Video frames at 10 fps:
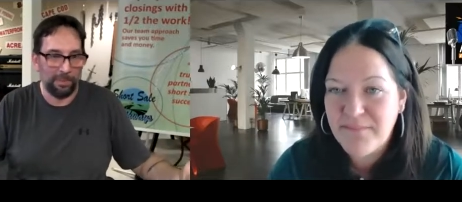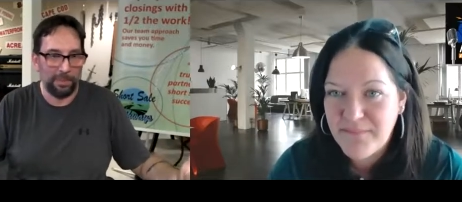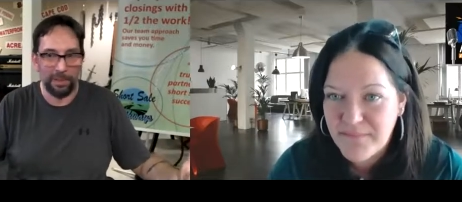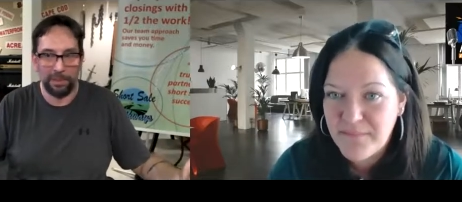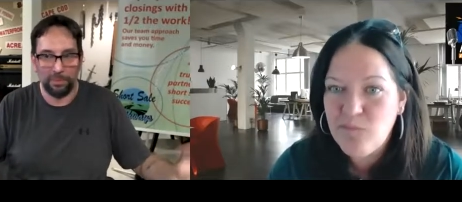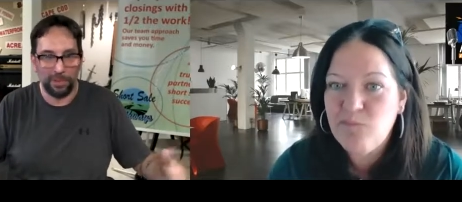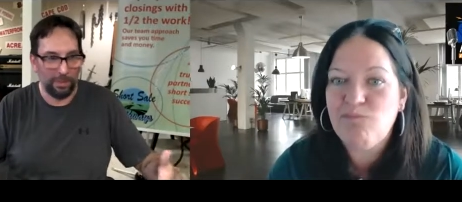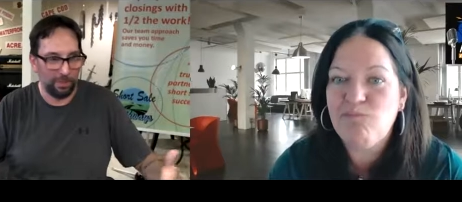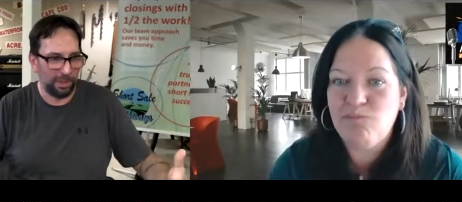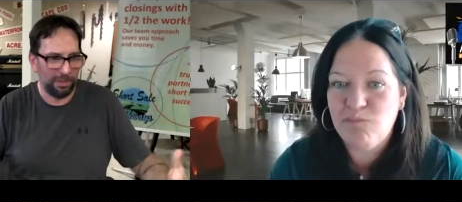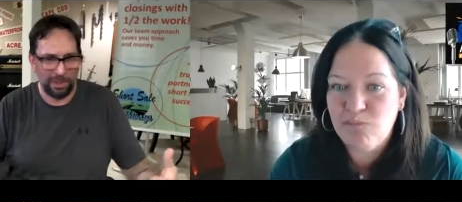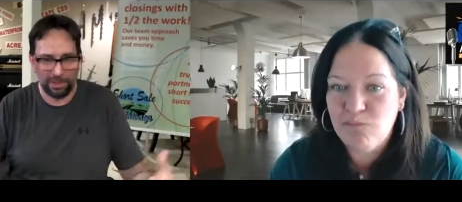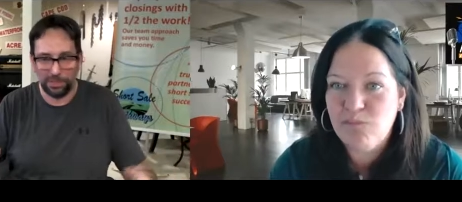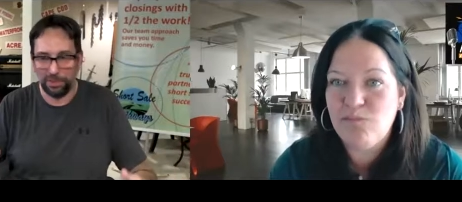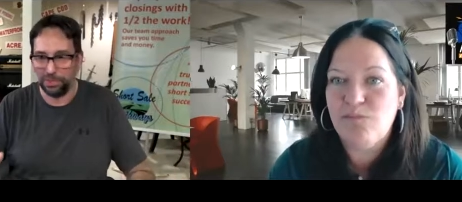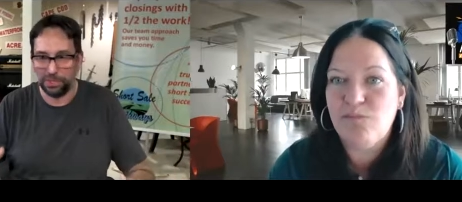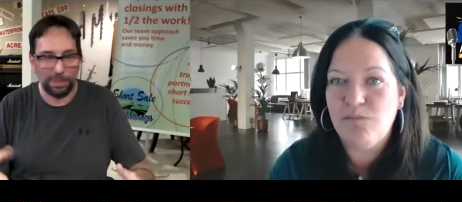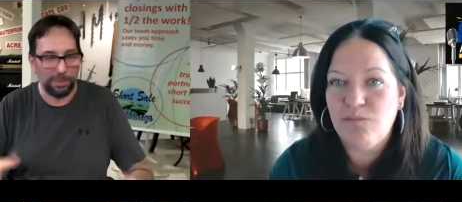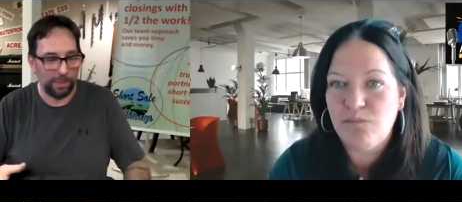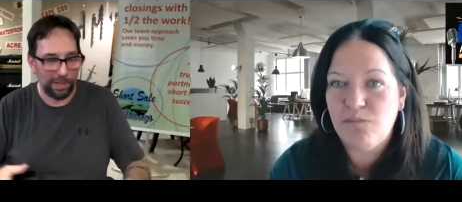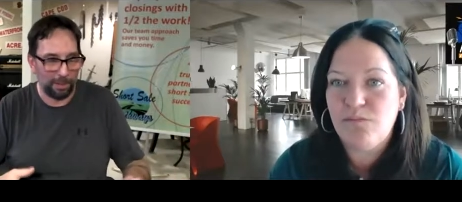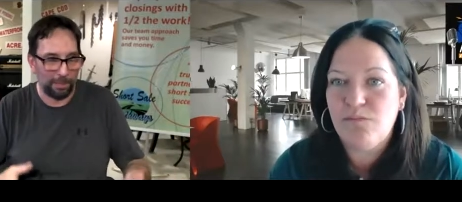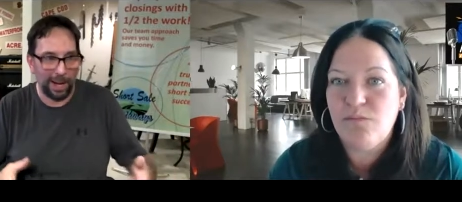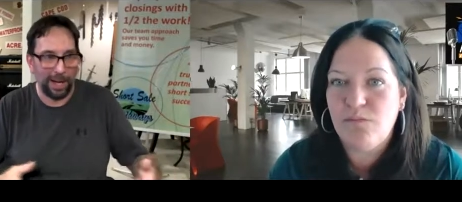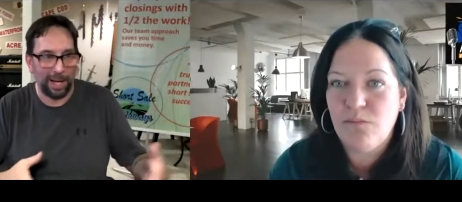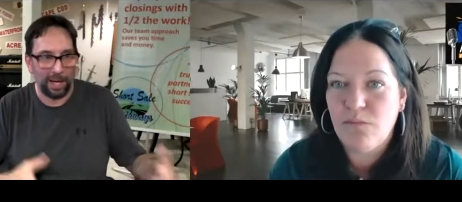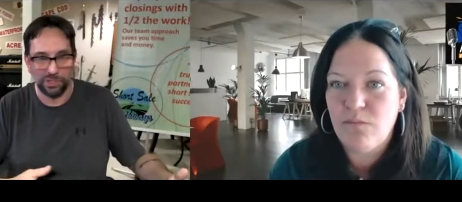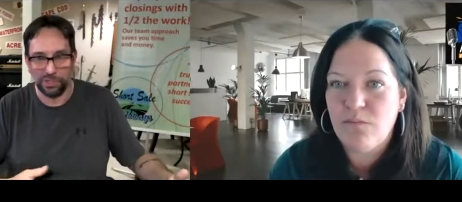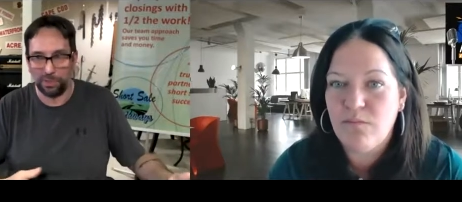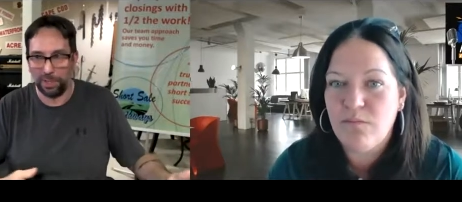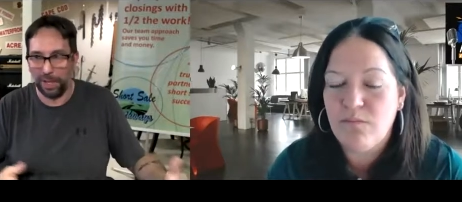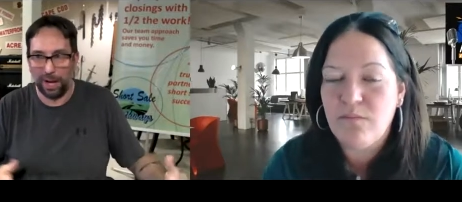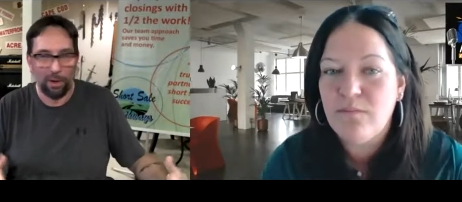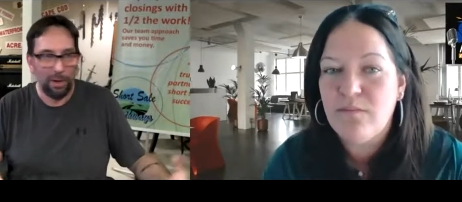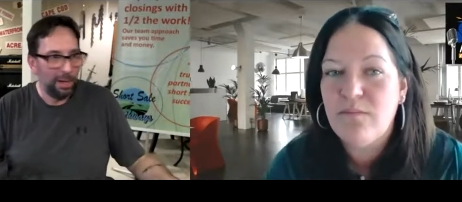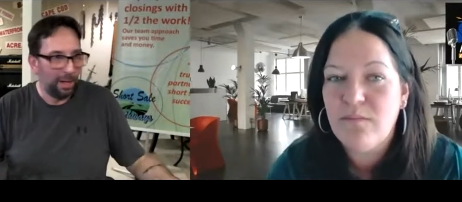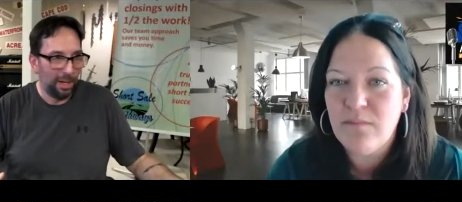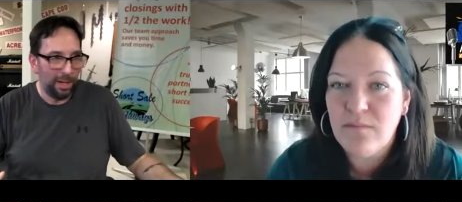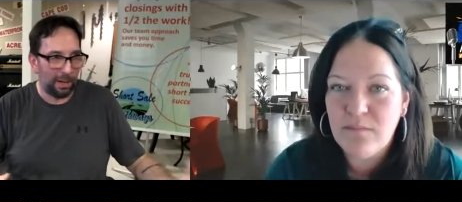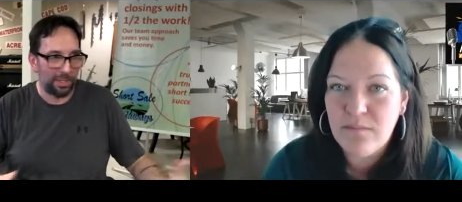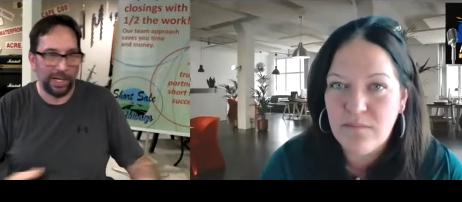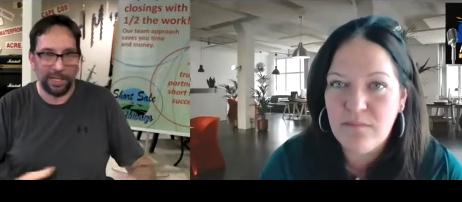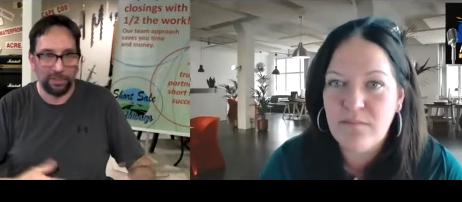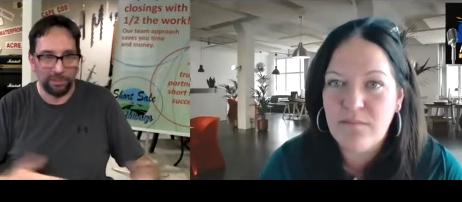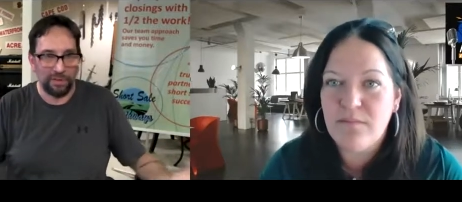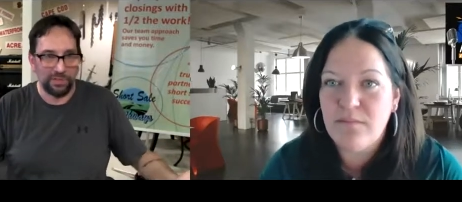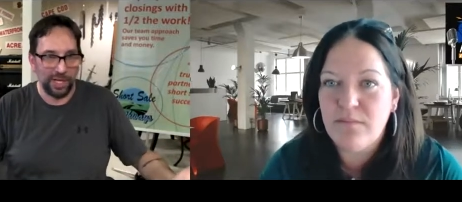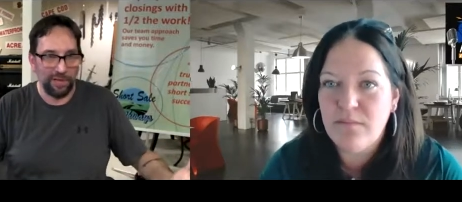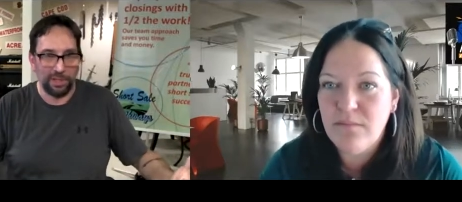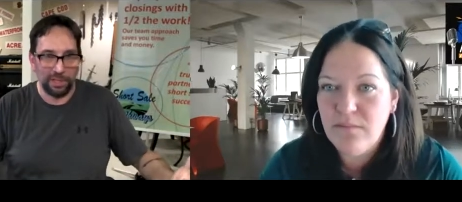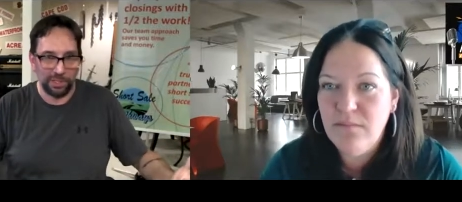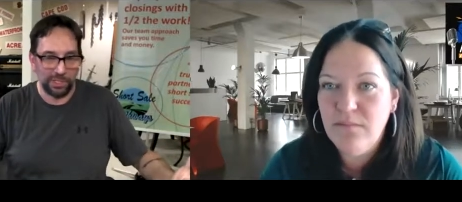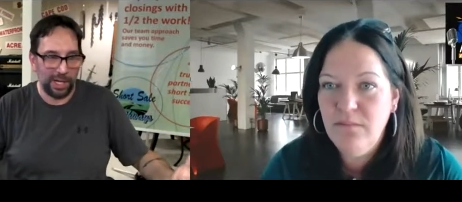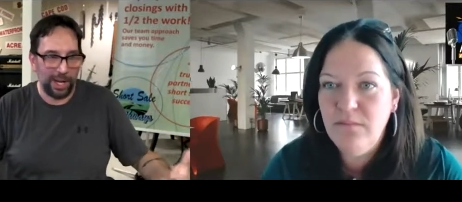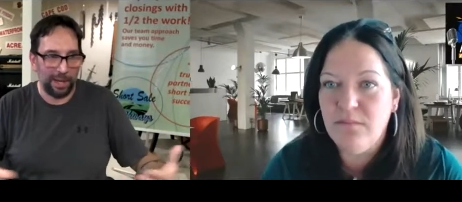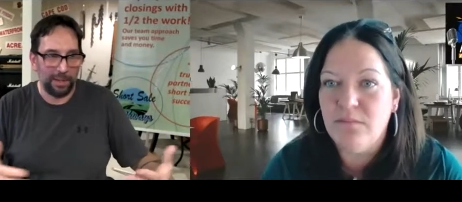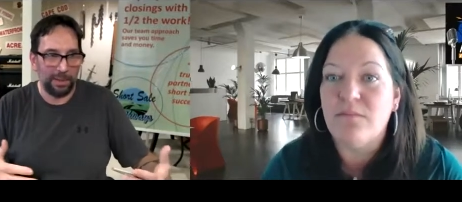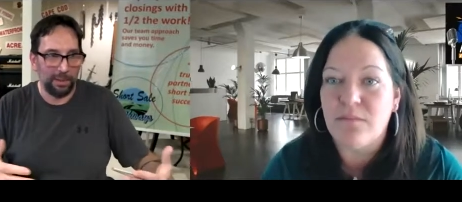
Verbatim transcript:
Speaker 1: And what I'm worried about too, is the people that are buying houses right now are taking their life savings and